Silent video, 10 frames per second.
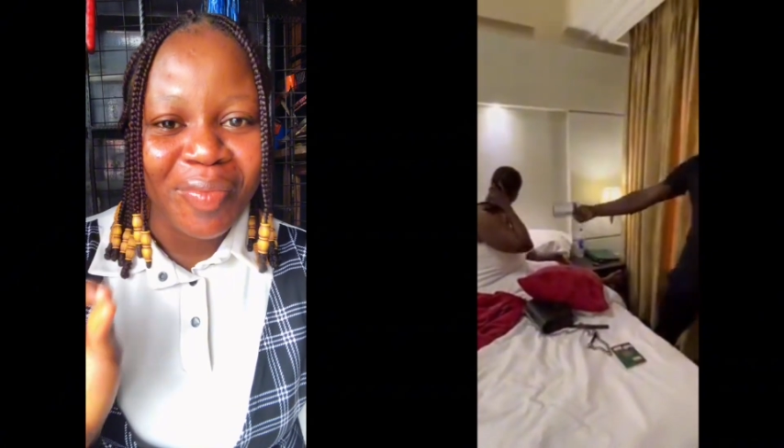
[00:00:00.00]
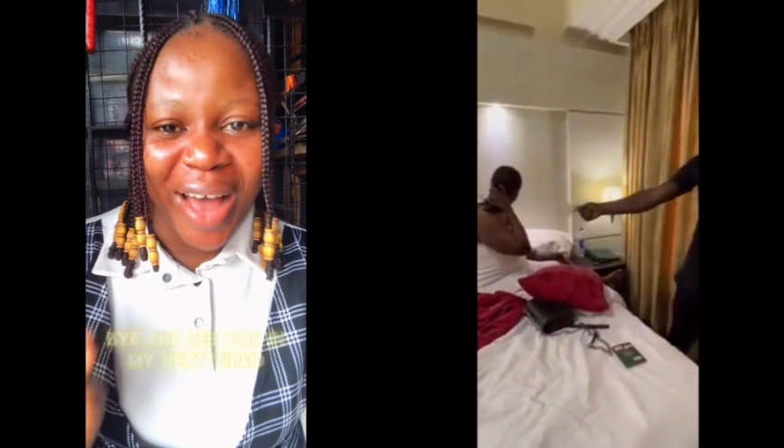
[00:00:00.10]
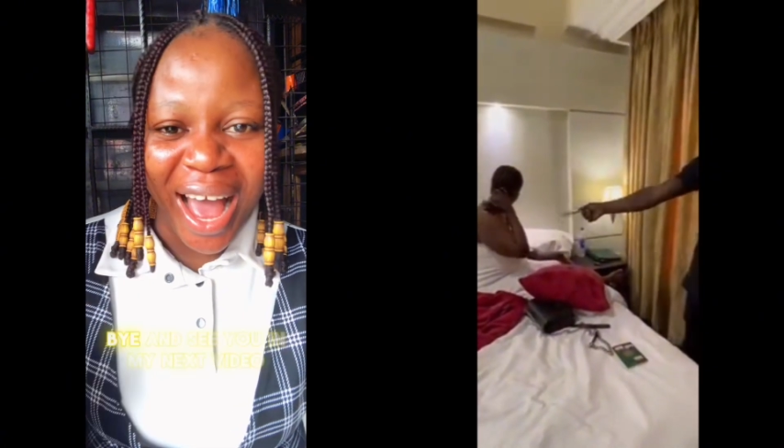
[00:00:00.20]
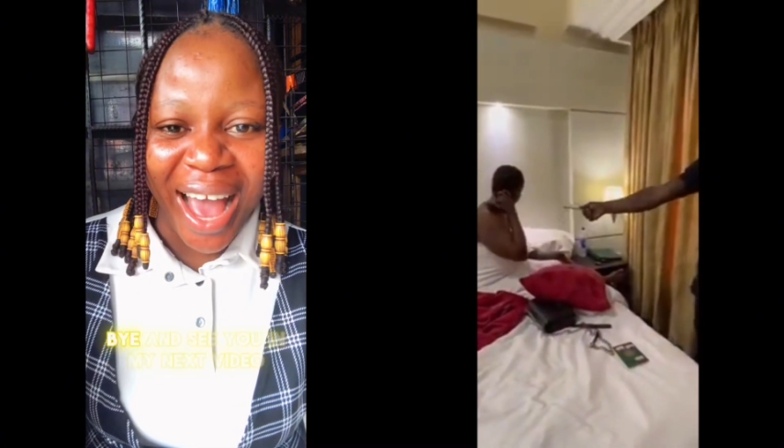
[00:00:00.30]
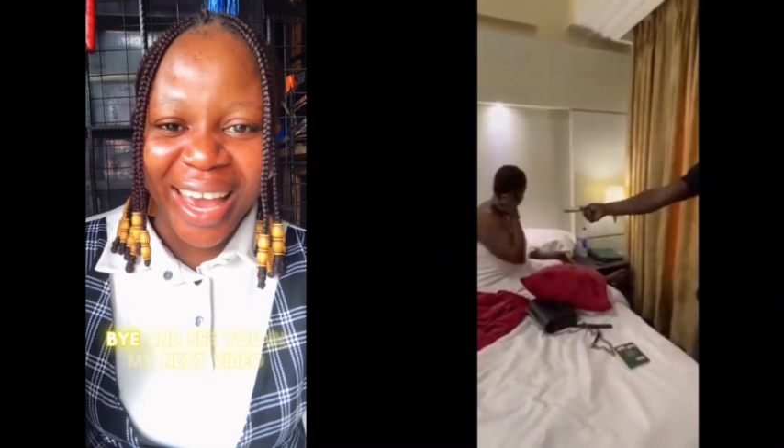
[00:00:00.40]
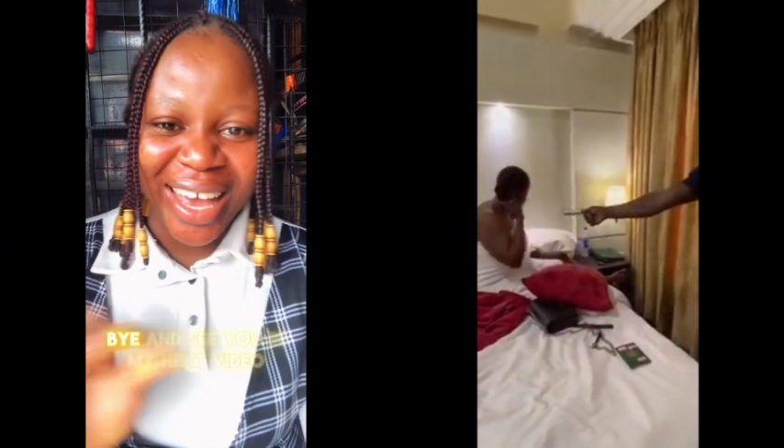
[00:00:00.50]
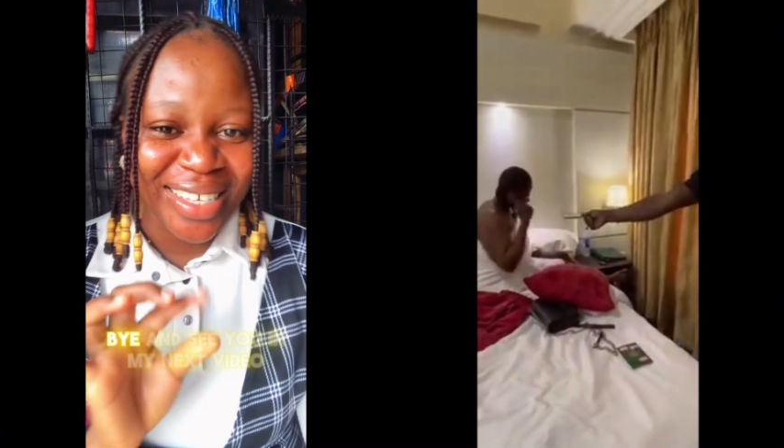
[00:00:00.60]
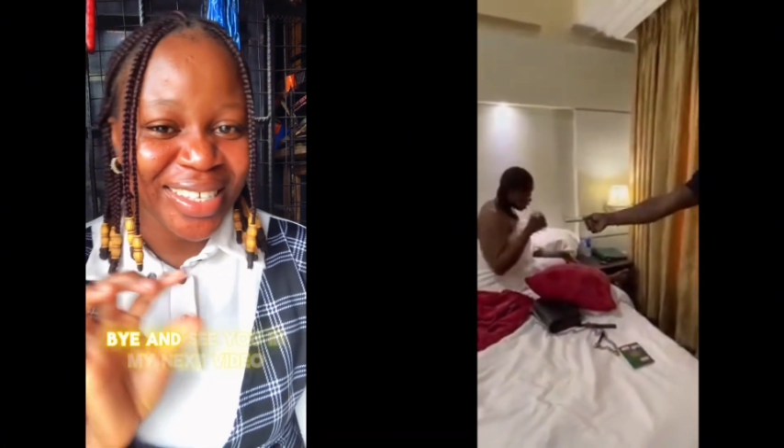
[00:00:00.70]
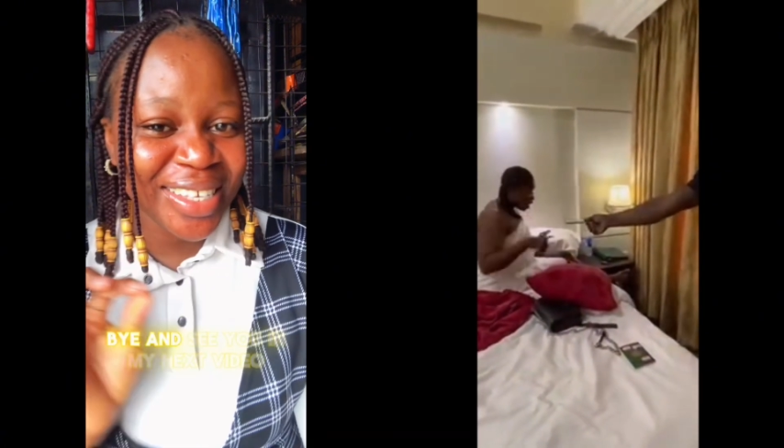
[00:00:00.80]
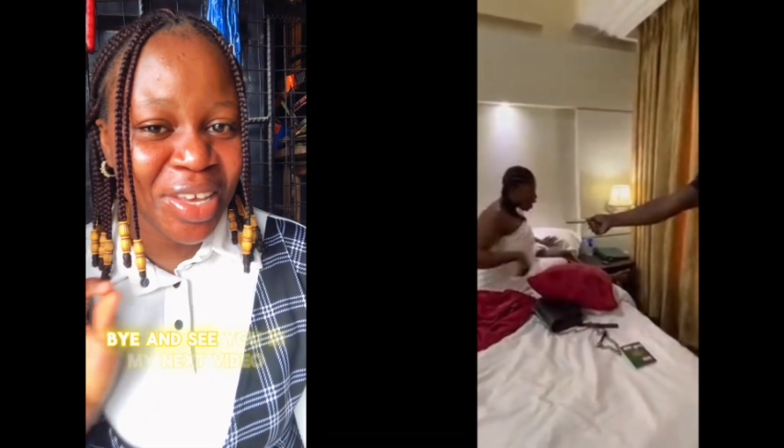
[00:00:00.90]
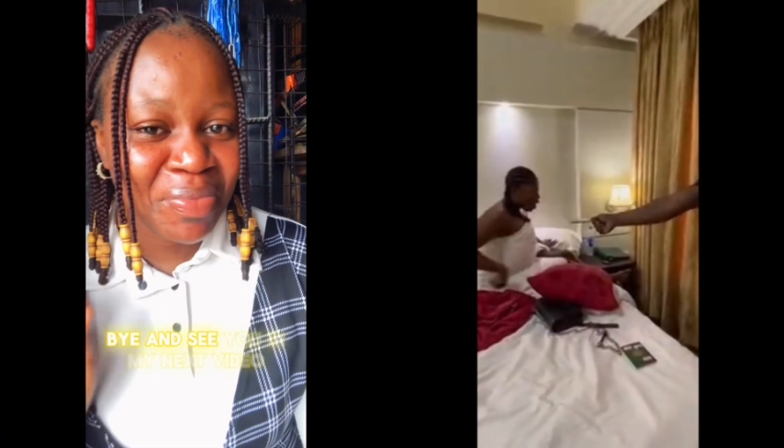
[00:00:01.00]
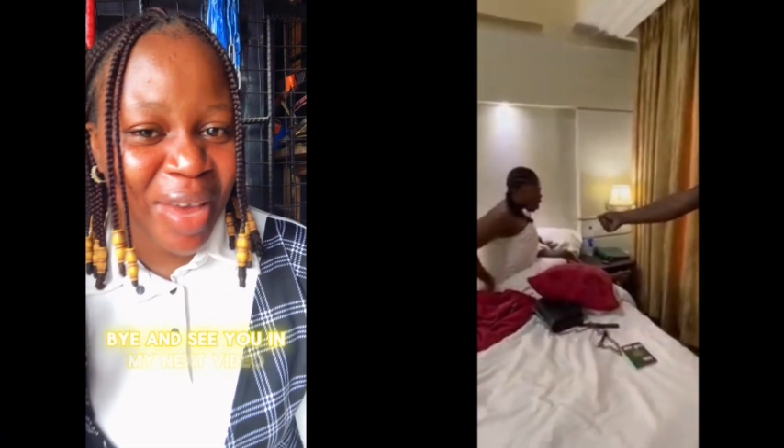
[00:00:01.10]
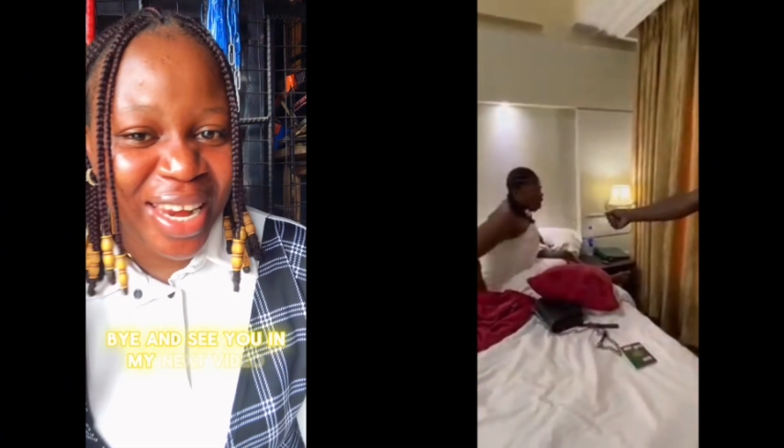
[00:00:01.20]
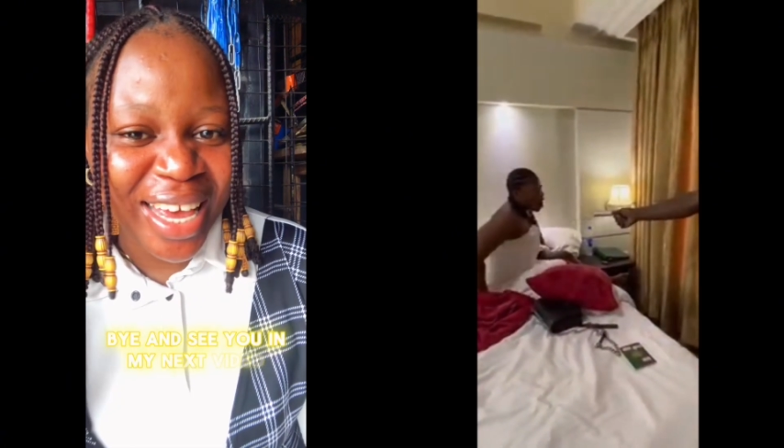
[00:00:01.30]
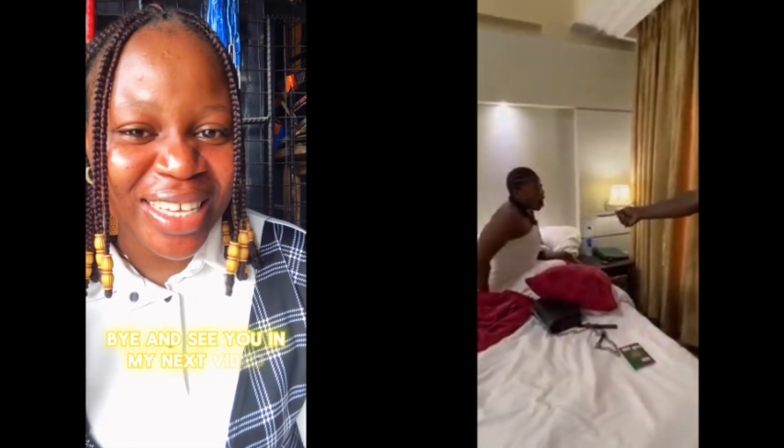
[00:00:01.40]
Bye and see you in
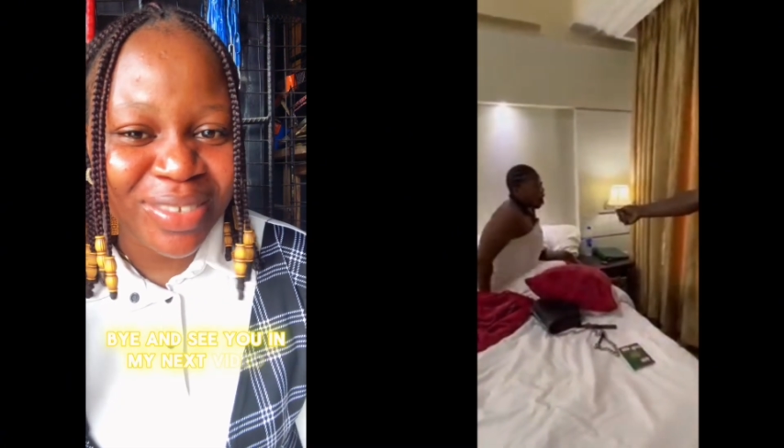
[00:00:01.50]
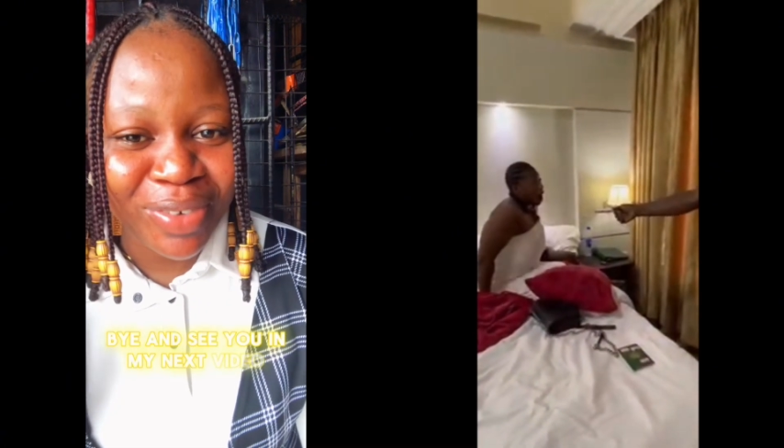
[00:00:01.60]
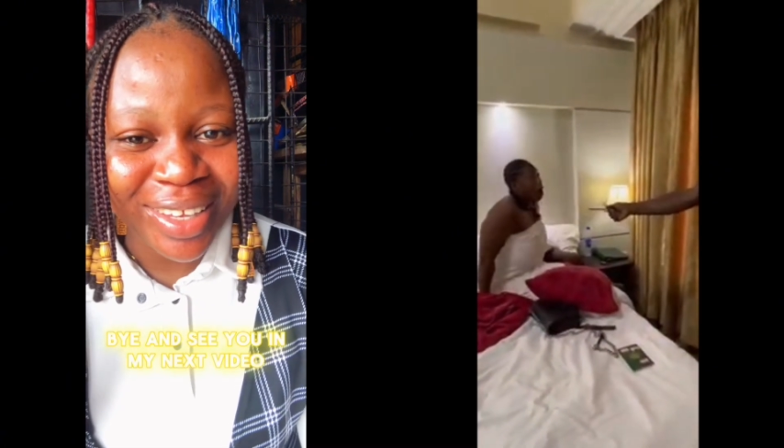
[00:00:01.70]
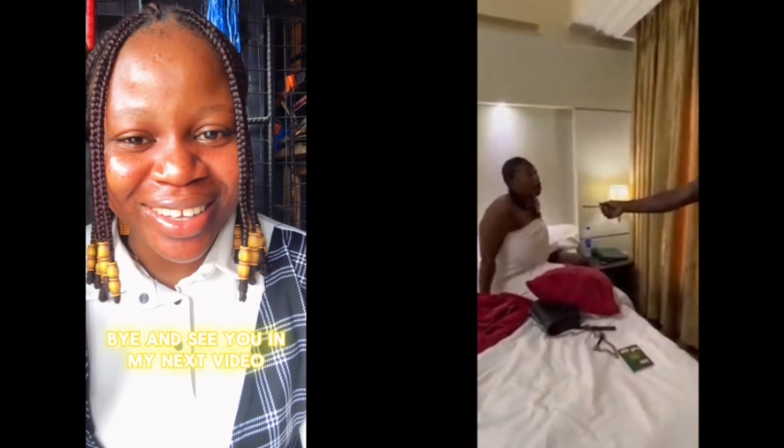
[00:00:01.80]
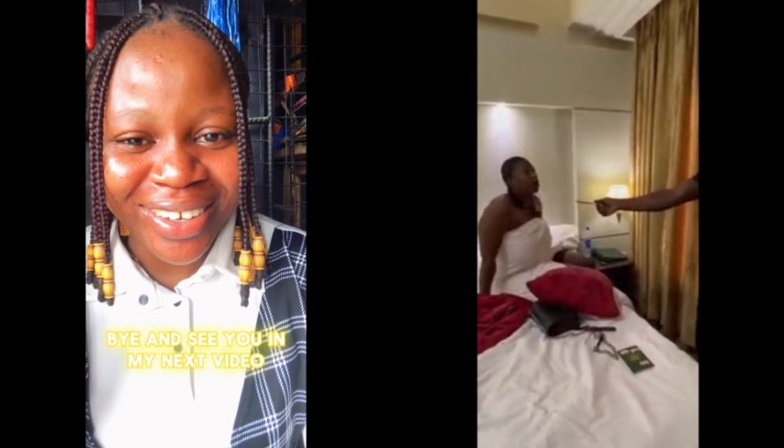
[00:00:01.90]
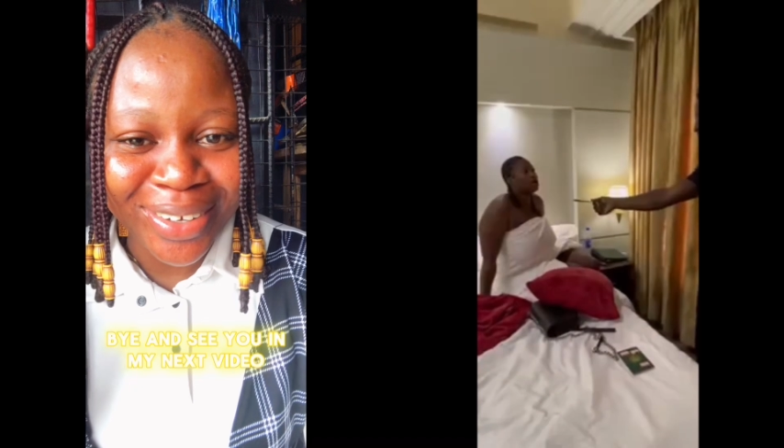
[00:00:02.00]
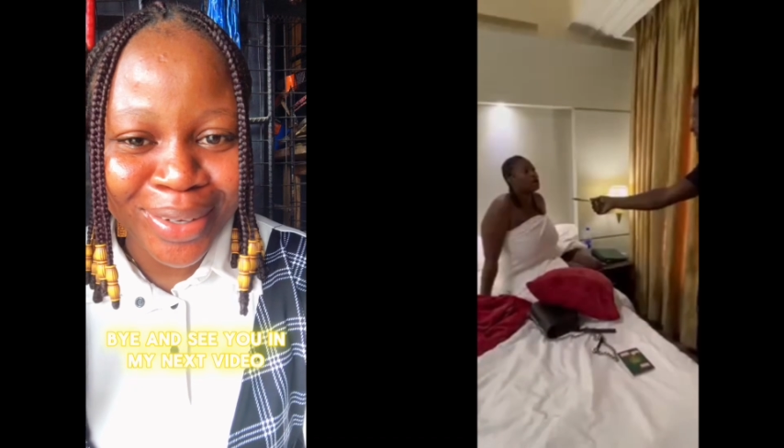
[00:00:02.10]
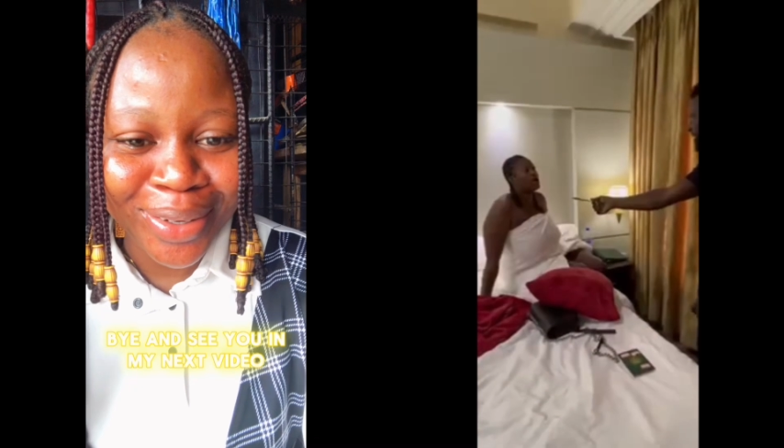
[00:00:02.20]
my next video.